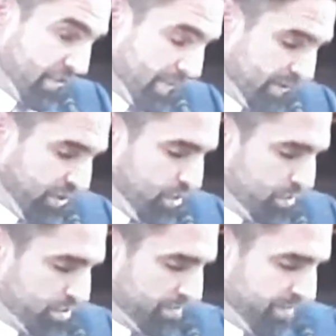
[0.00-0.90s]
been
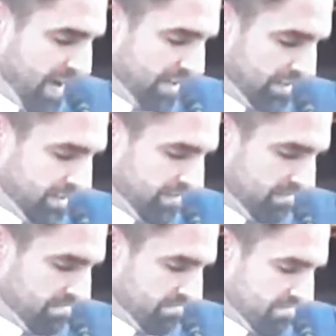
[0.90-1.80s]
accused of filing
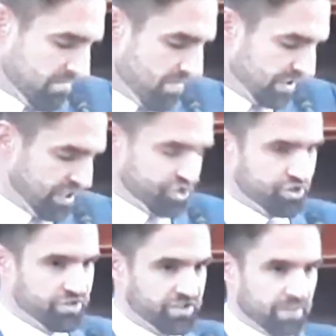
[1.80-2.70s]

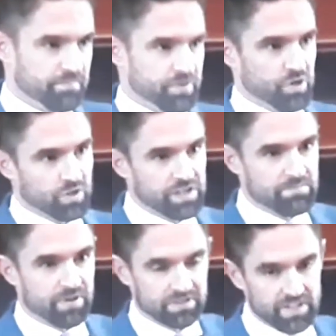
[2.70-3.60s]
malicious and purely
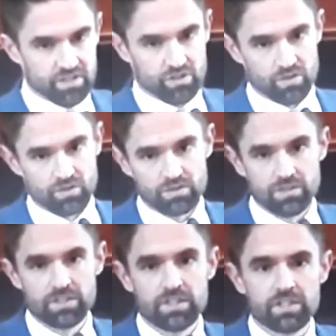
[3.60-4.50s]
political
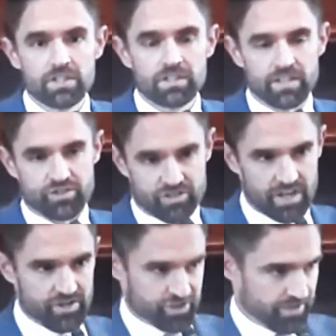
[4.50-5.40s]

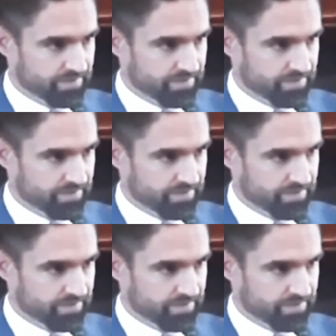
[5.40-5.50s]
legislation.